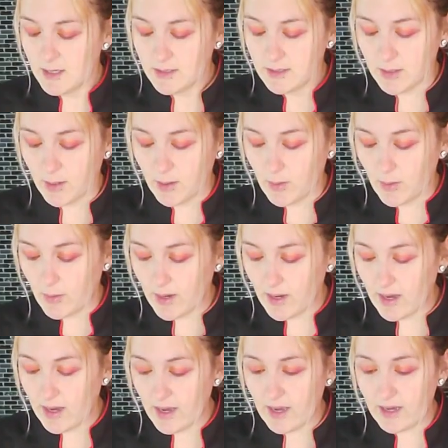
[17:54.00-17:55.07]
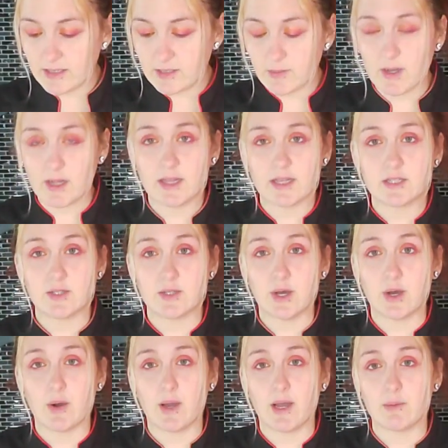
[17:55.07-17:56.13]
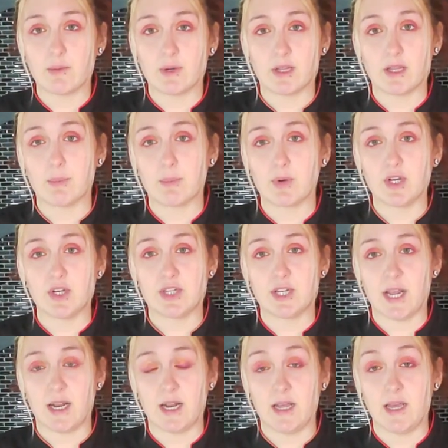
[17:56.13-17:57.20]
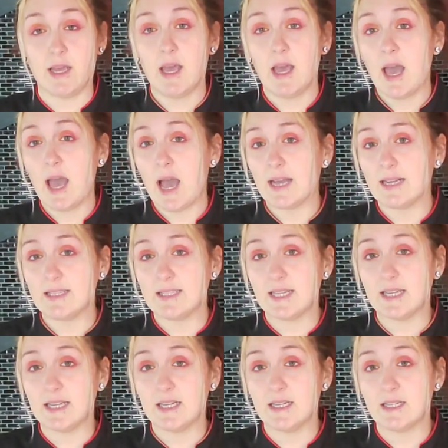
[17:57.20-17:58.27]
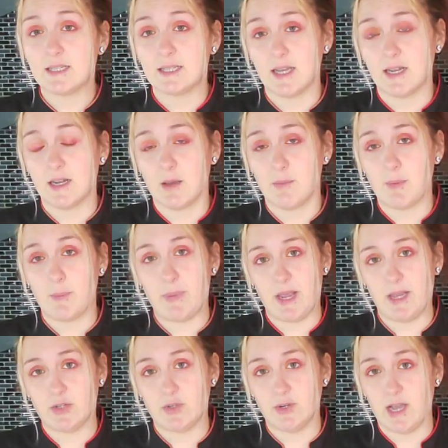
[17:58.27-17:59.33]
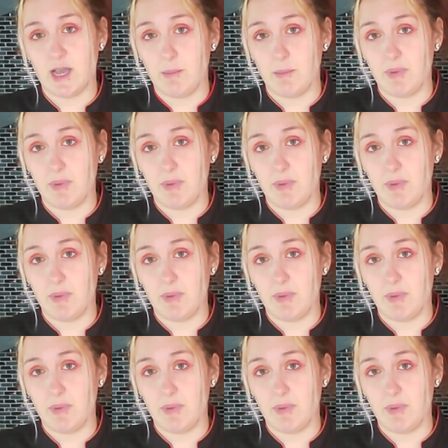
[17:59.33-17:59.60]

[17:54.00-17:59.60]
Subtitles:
So I just want to let you know I really appreciate it. I did set up a Patreon